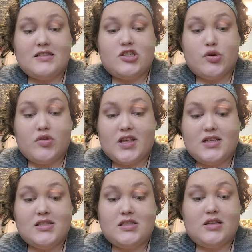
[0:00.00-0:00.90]
to
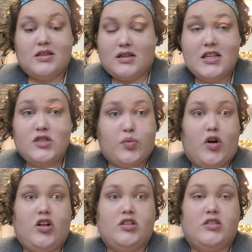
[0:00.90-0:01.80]
this
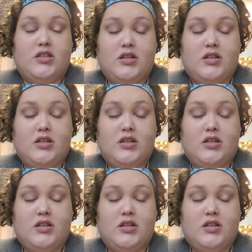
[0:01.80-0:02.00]
world.